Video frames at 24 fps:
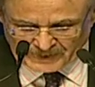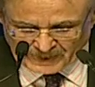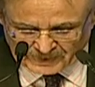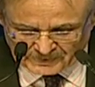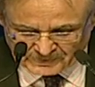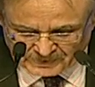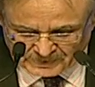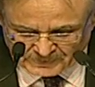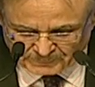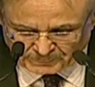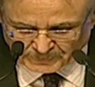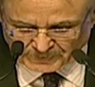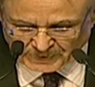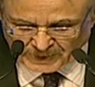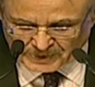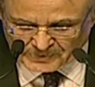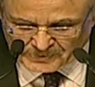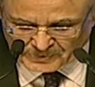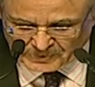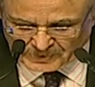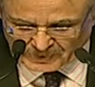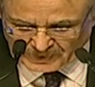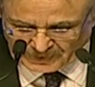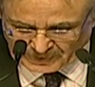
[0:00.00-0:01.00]

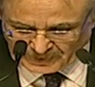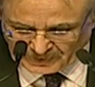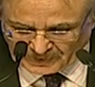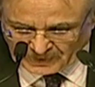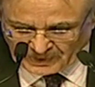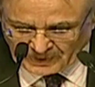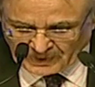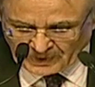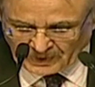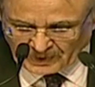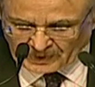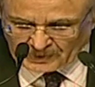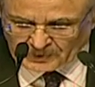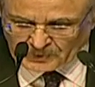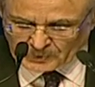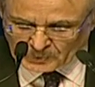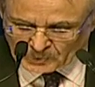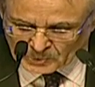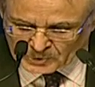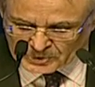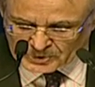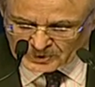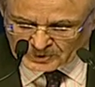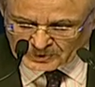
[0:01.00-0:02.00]
potentially a
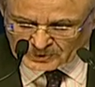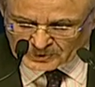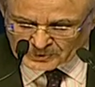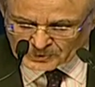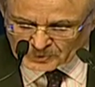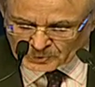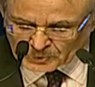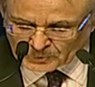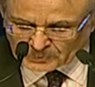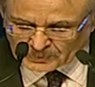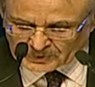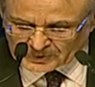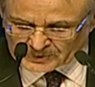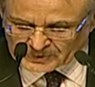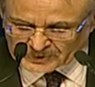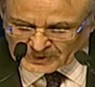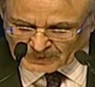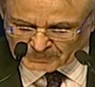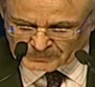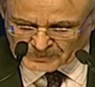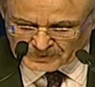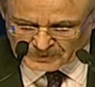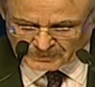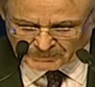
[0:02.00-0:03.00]
huge
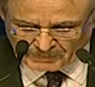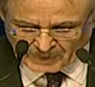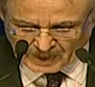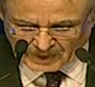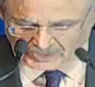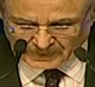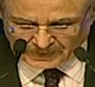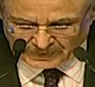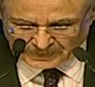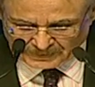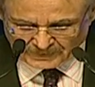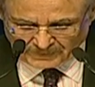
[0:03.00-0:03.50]
consumption market